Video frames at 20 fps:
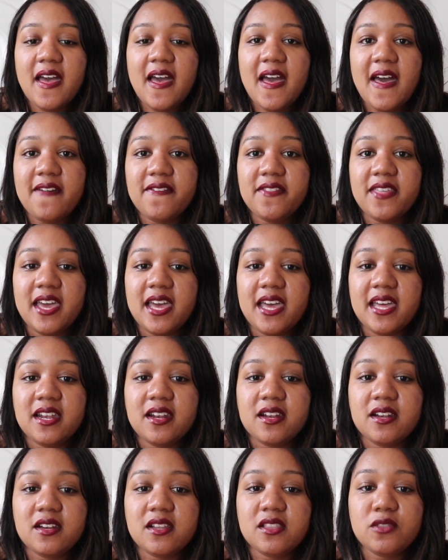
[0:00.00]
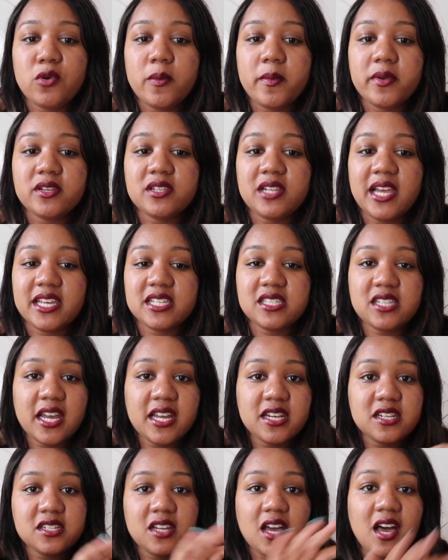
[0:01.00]
And then the woman like
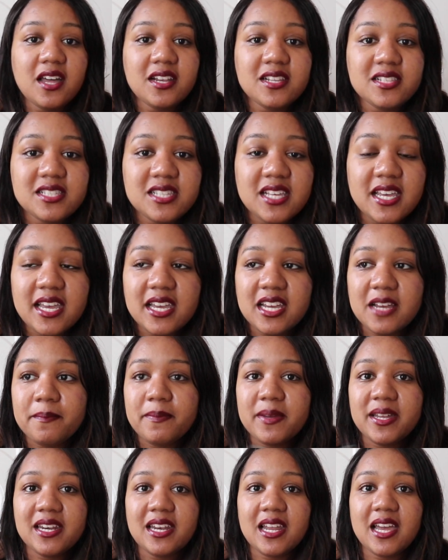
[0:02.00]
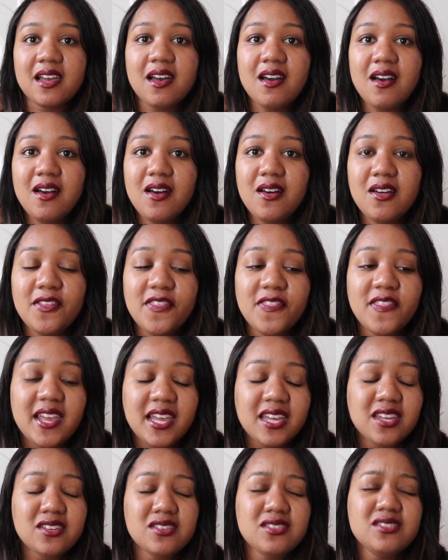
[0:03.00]
started dancing and being like, oh,
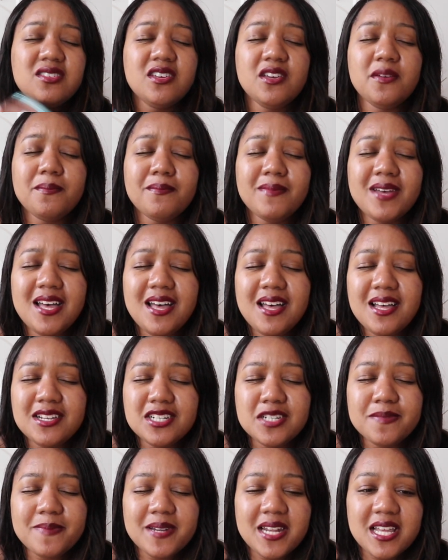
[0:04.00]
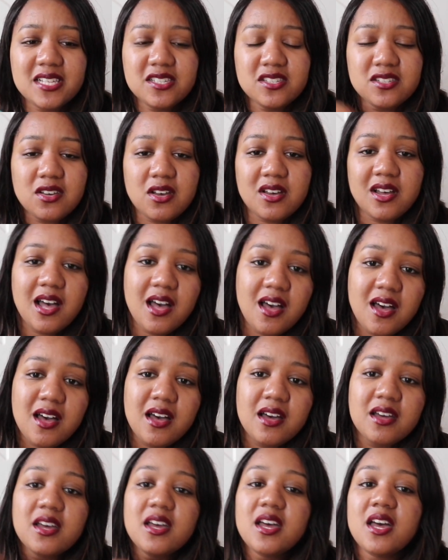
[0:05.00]
thank you so much, bless your
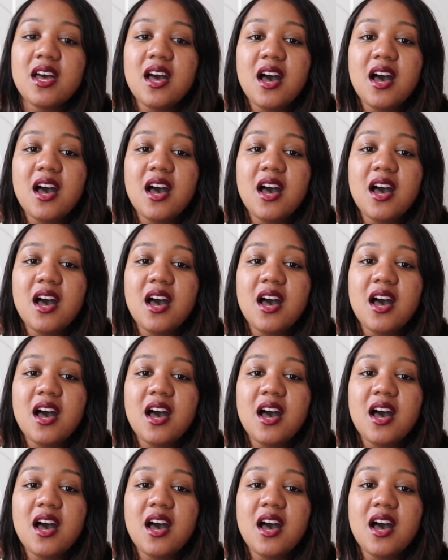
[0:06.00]
heart,